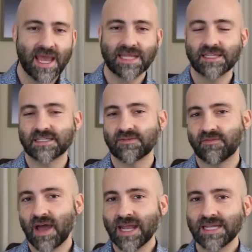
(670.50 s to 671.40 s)
And the
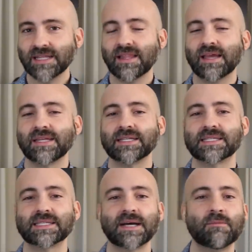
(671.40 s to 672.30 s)
dividing line is
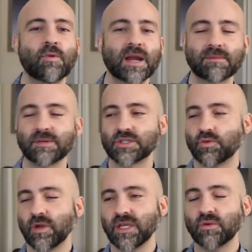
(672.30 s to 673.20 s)
somewhere
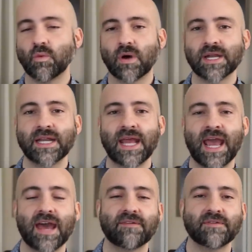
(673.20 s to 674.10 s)
between
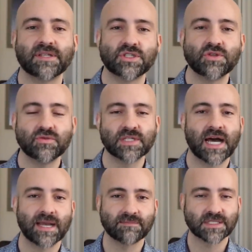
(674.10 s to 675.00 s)
1.5 and 2
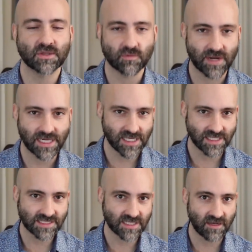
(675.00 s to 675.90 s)
times the
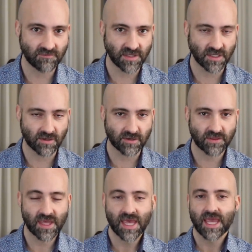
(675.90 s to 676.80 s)
radius of the Earth.